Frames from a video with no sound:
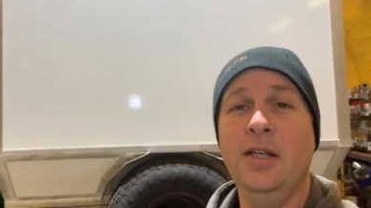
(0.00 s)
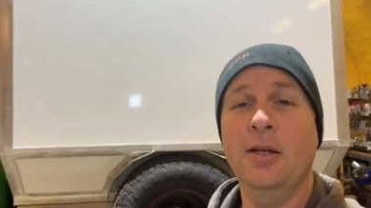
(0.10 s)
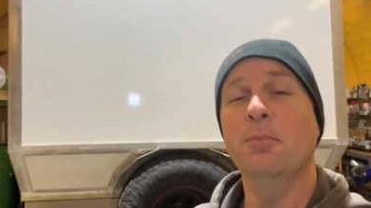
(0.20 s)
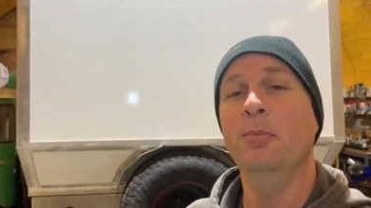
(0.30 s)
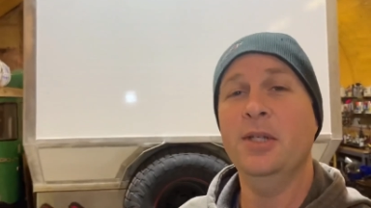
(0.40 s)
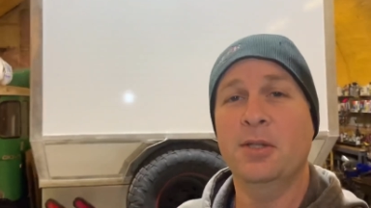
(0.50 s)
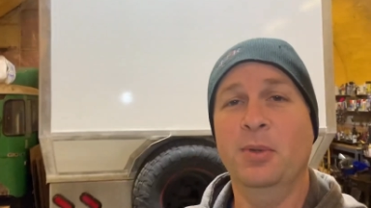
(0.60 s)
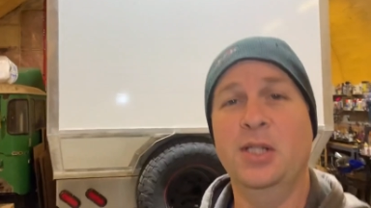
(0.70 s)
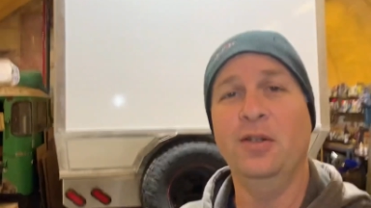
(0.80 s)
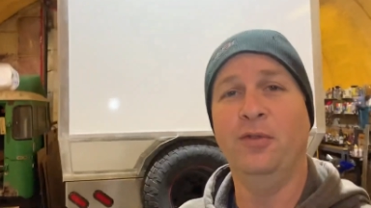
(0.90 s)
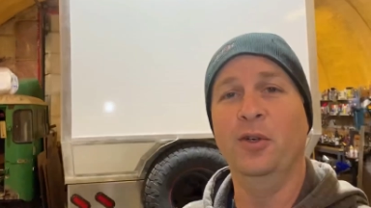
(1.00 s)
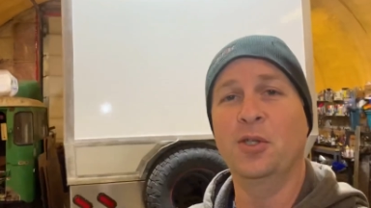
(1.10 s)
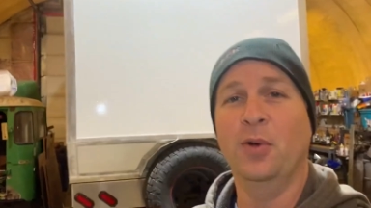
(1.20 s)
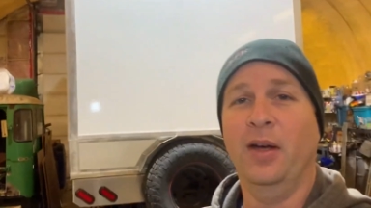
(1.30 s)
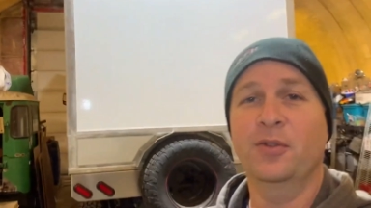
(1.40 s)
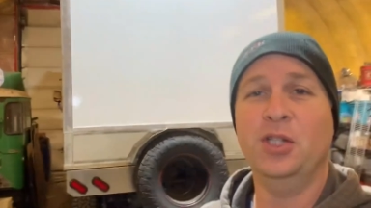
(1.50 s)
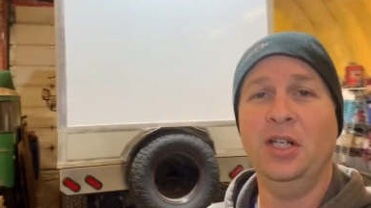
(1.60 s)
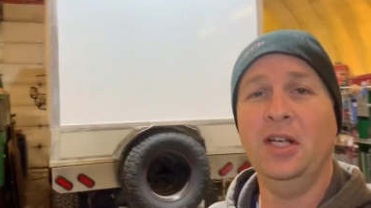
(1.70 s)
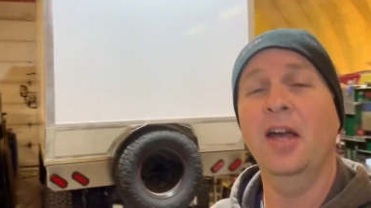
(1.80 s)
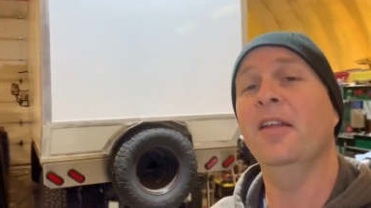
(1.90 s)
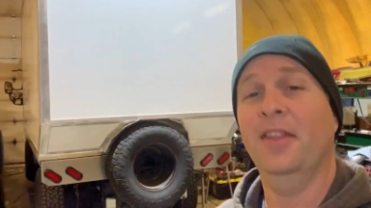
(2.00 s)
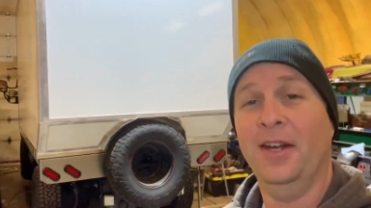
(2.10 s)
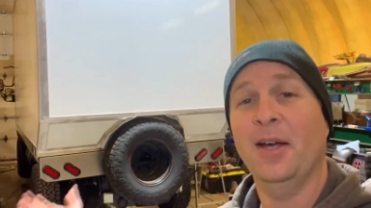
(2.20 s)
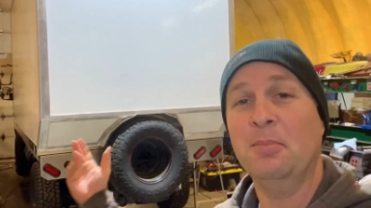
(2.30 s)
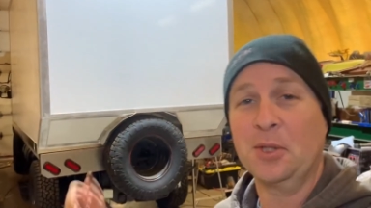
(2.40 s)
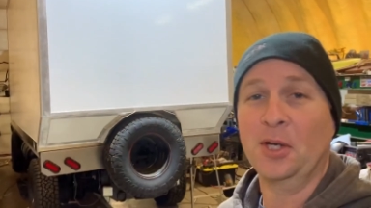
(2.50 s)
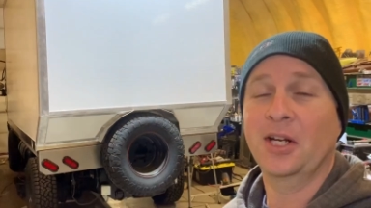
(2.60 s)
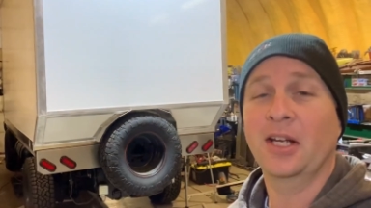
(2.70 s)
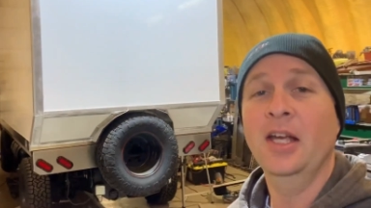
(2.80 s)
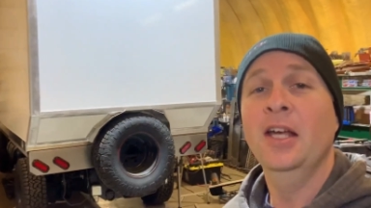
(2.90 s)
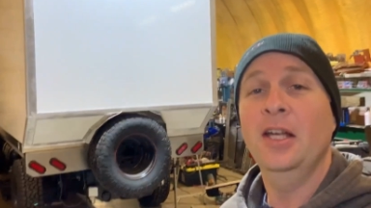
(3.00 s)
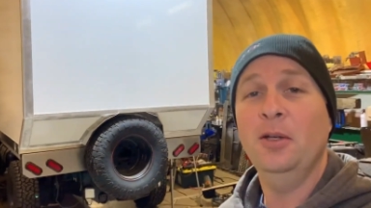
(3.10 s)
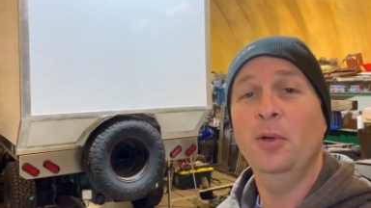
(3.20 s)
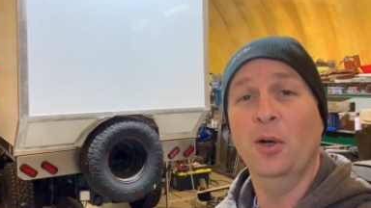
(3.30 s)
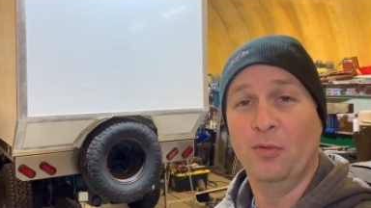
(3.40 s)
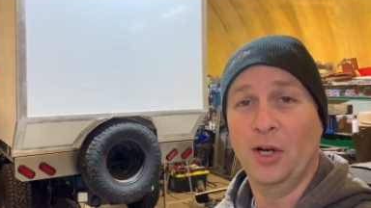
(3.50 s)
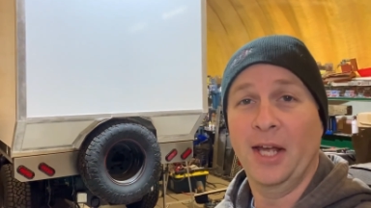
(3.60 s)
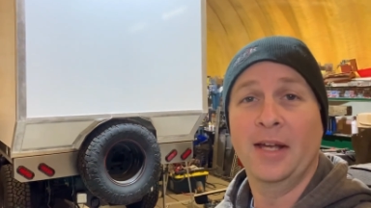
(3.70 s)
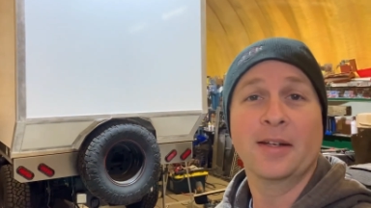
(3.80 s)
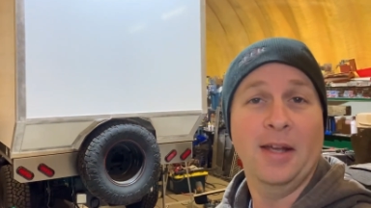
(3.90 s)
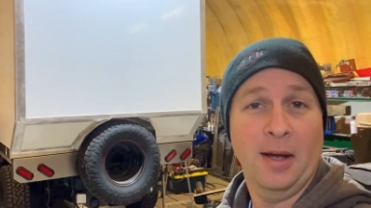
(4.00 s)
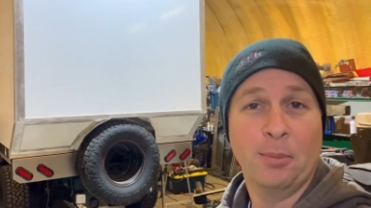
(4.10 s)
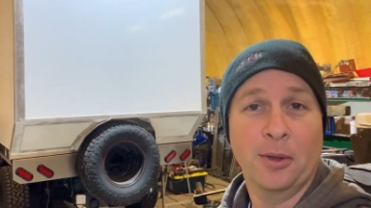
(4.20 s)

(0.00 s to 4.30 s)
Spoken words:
Mitsubishi Fuso FG that I'm turning into an Overland camper.